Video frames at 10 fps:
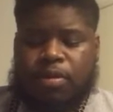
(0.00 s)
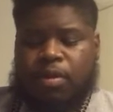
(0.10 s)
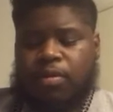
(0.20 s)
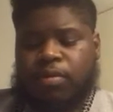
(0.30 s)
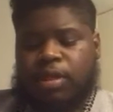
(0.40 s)
You
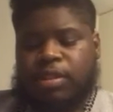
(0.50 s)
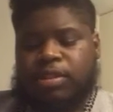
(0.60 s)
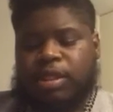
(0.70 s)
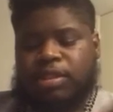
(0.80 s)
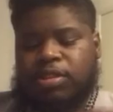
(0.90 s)
know, that's
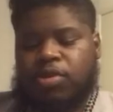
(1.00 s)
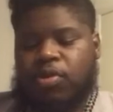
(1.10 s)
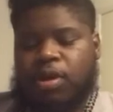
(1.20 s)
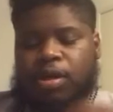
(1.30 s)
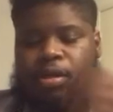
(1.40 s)
that's the
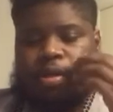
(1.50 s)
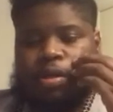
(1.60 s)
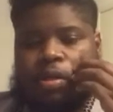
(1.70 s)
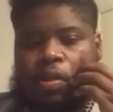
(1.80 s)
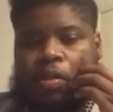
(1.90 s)
Lord
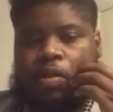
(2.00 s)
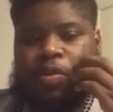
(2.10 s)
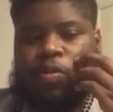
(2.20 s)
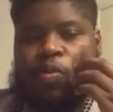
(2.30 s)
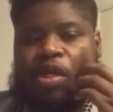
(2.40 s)

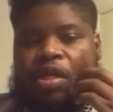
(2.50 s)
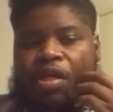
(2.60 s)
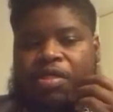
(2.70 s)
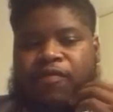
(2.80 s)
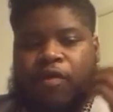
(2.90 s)
ridding
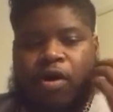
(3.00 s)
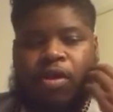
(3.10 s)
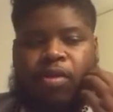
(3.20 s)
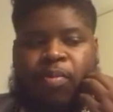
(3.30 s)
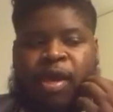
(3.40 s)
us of
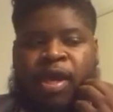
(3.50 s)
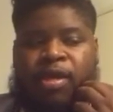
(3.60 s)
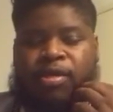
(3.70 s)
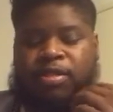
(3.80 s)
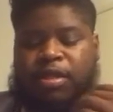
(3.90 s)
all the
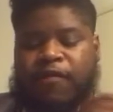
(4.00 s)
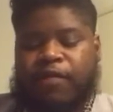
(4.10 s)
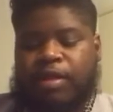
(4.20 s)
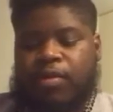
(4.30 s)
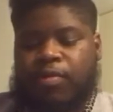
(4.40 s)
pain and
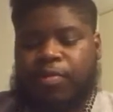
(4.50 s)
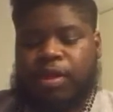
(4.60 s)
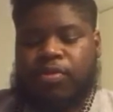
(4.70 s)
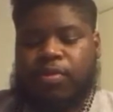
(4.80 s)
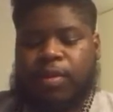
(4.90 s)
suffering that we've
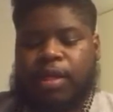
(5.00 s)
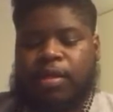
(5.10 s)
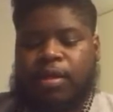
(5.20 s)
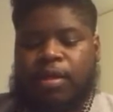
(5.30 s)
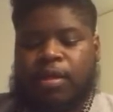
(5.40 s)
been through,
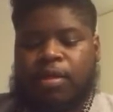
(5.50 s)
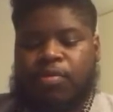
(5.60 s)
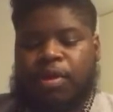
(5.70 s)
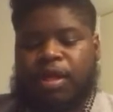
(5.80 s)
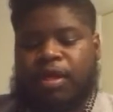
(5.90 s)
man
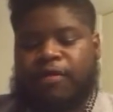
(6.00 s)
ridding